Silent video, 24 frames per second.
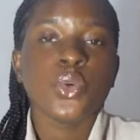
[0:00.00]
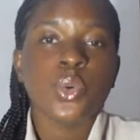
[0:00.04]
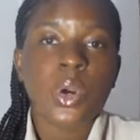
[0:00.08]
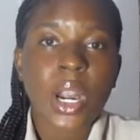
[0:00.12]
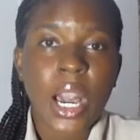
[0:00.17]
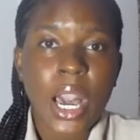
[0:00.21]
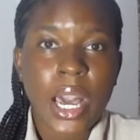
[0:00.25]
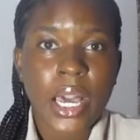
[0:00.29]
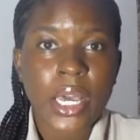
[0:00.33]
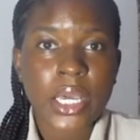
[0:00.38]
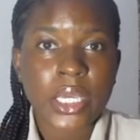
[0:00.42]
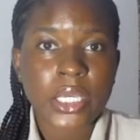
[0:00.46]

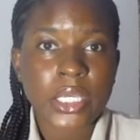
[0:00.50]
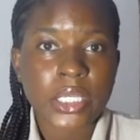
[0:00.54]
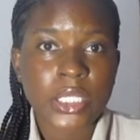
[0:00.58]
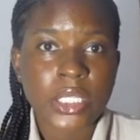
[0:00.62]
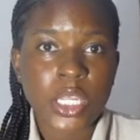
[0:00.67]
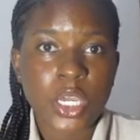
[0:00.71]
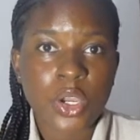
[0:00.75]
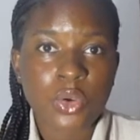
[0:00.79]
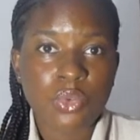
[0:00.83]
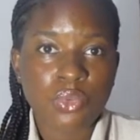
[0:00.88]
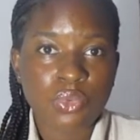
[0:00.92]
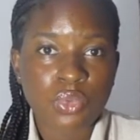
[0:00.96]
are in
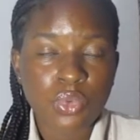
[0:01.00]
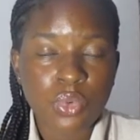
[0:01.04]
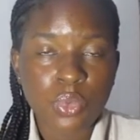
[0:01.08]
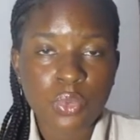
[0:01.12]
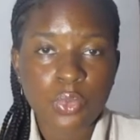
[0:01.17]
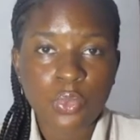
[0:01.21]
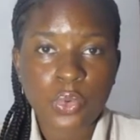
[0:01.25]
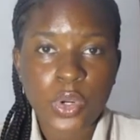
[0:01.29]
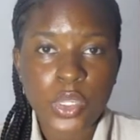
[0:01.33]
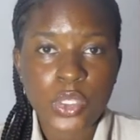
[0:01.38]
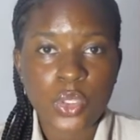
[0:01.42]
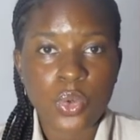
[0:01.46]
a room
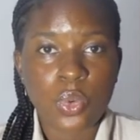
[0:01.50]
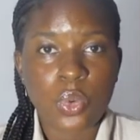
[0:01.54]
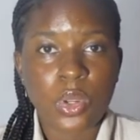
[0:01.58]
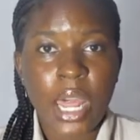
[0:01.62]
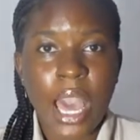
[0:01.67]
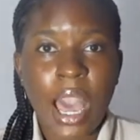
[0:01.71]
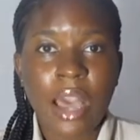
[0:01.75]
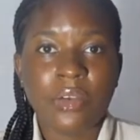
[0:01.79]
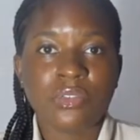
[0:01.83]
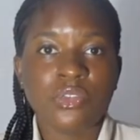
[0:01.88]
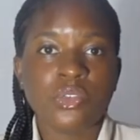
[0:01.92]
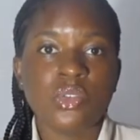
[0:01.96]
where you will
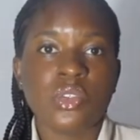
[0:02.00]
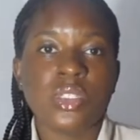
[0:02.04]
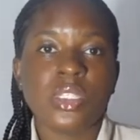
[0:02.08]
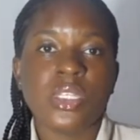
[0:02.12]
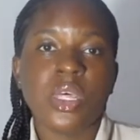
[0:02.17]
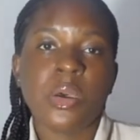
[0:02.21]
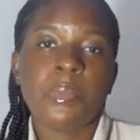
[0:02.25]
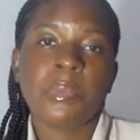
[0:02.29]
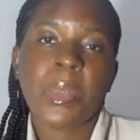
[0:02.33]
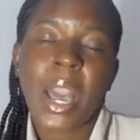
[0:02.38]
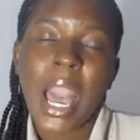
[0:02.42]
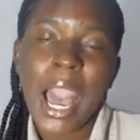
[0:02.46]
have to step
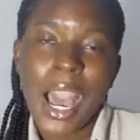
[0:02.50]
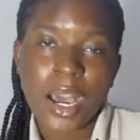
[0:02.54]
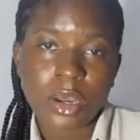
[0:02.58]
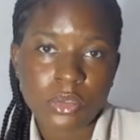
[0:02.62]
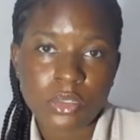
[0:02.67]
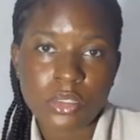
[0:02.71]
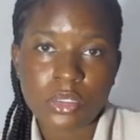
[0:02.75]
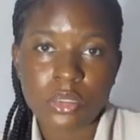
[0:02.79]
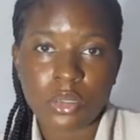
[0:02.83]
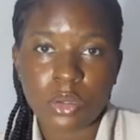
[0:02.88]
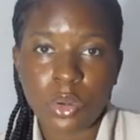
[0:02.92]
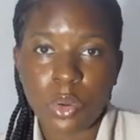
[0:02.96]
out to
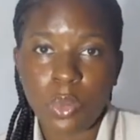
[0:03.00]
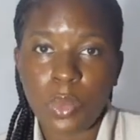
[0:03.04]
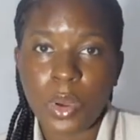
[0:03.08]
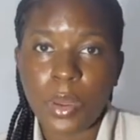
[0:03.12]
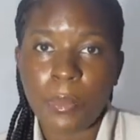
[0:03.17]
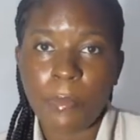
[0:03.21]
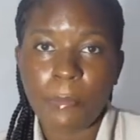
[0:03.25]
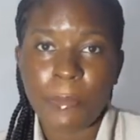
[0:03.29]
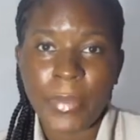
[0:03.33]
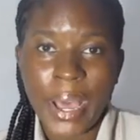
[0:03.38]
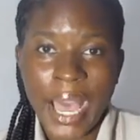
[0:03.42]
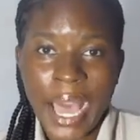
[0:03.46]
go and
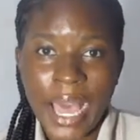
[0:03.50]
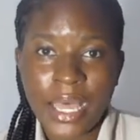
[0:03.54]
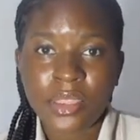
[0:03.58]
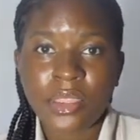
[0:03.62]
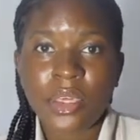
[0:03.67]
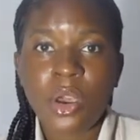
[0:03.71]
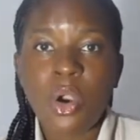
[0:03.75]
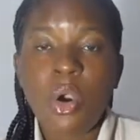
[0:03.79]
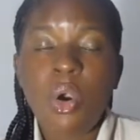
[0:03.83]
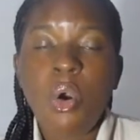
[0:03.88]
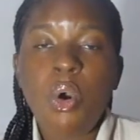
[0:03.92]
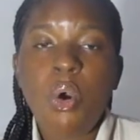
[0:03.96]
bath,
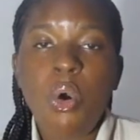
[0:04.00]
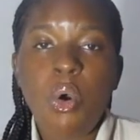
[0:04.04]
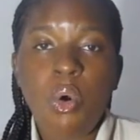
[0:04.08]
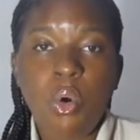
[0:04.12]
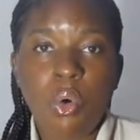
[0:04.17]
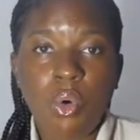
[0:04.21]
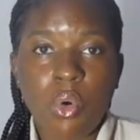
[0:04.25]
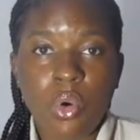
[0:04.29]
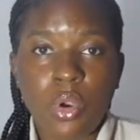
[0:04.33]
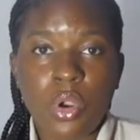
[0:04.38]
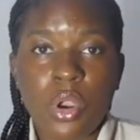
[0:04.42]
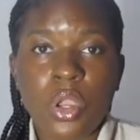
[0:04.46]

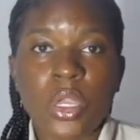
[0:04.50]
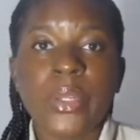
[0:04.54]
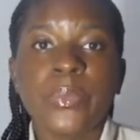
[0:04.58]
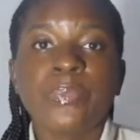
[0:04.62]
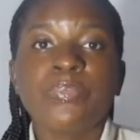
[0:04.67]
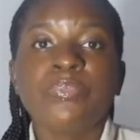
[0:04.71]
or